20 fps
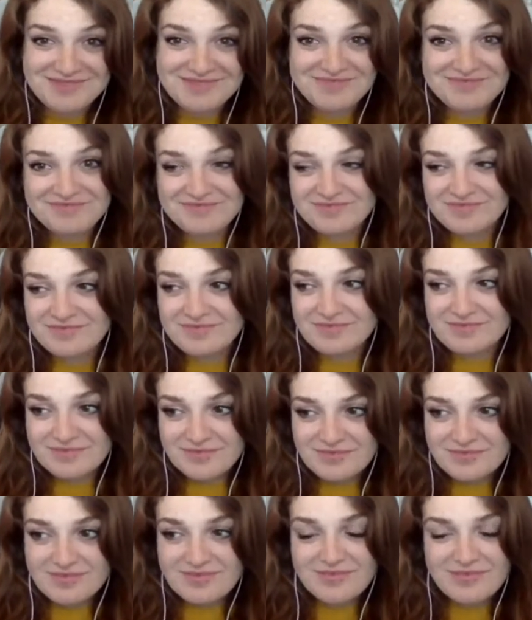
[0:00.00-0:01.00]
So,
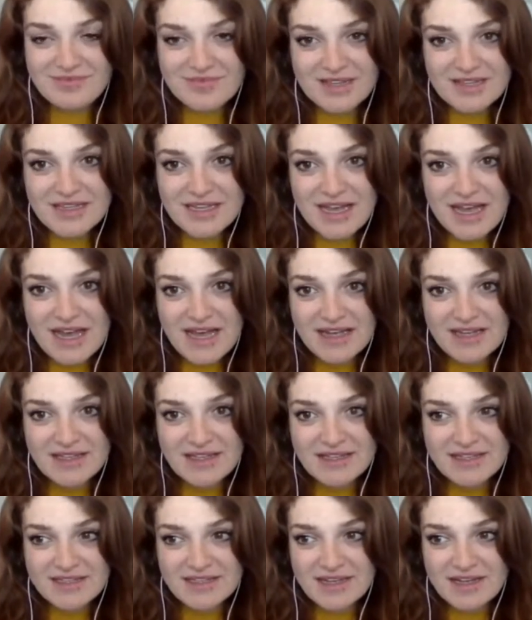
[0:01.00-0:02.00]

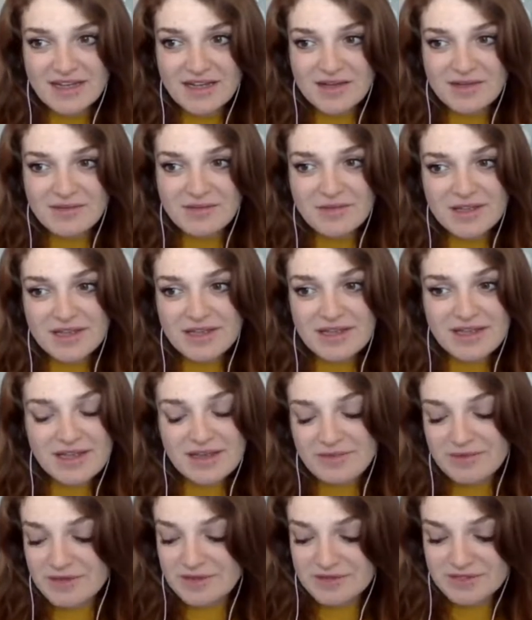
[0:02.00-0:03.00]
yeah.
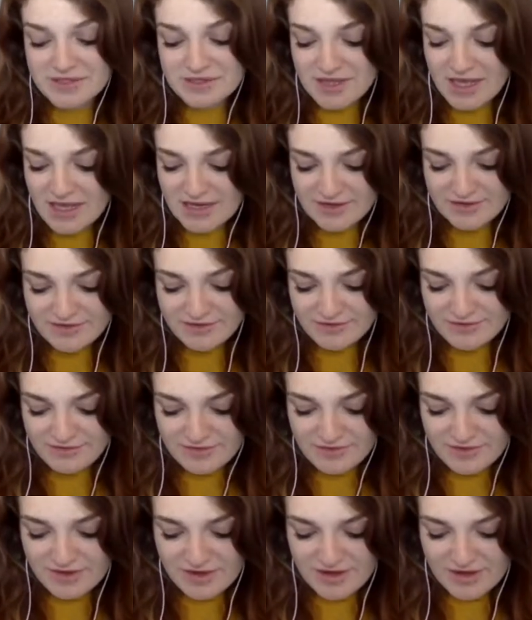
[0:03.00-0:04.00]
I mean, it was a
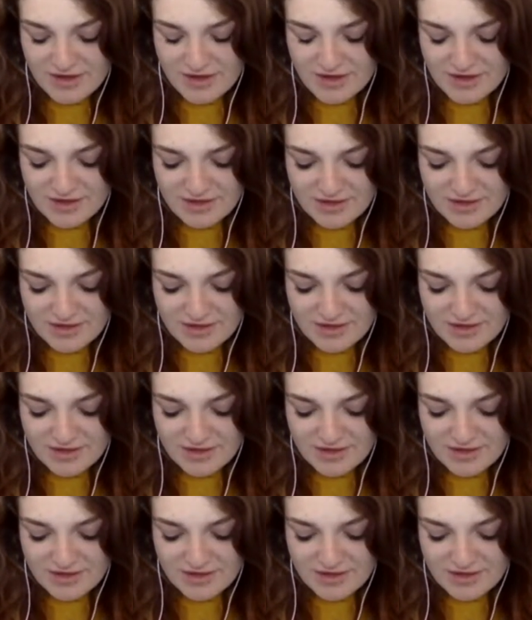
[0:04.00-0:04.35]
lot of